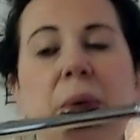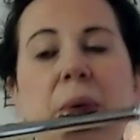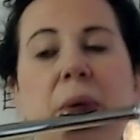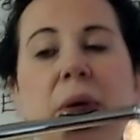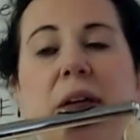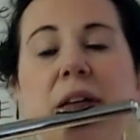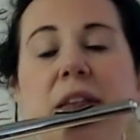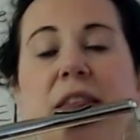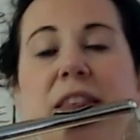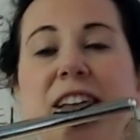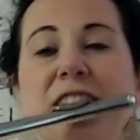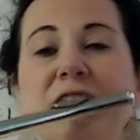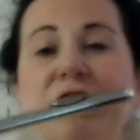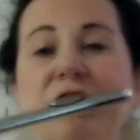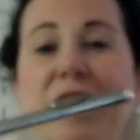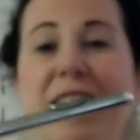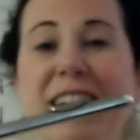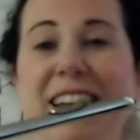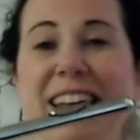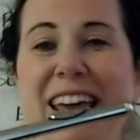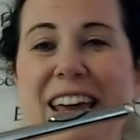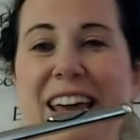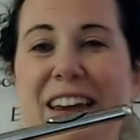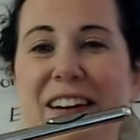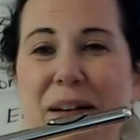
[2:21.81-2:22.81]
Let's try it
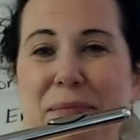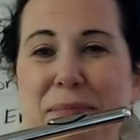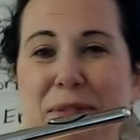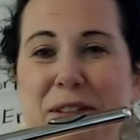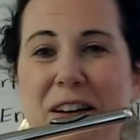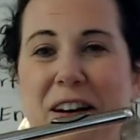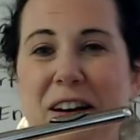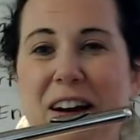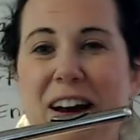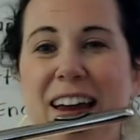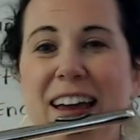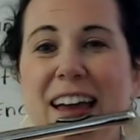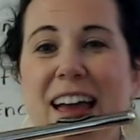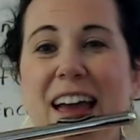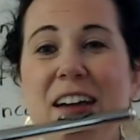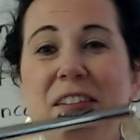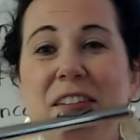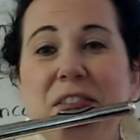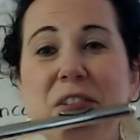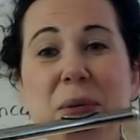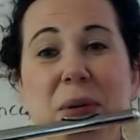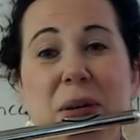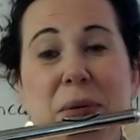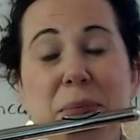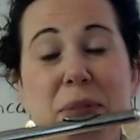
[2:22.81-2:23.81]
again, I'm sorry.
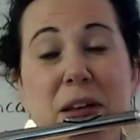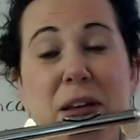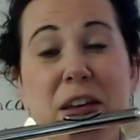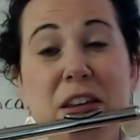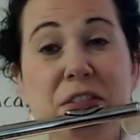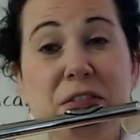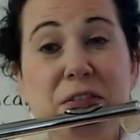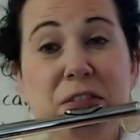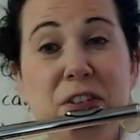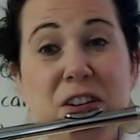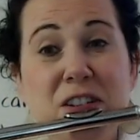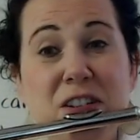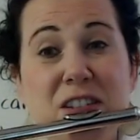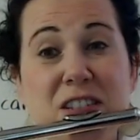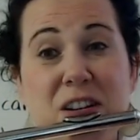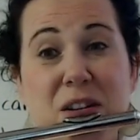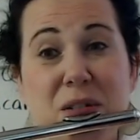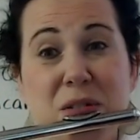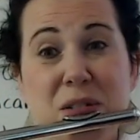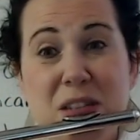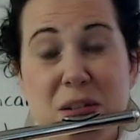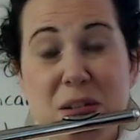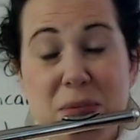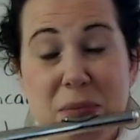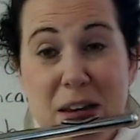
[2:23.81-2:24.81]
Everyone play the first note
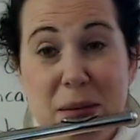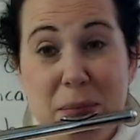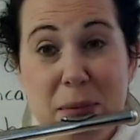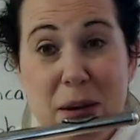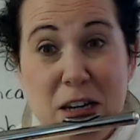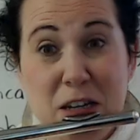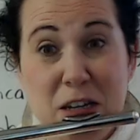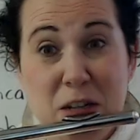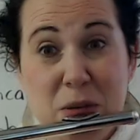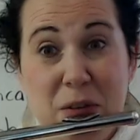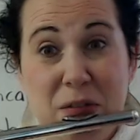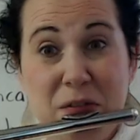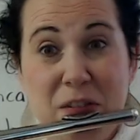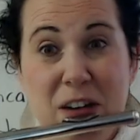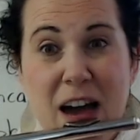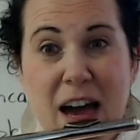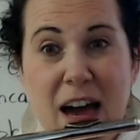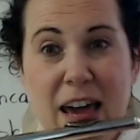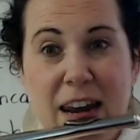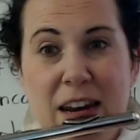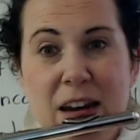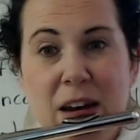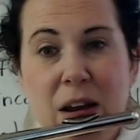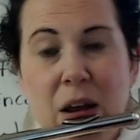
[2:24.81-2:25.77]
so we can make sure we've got it.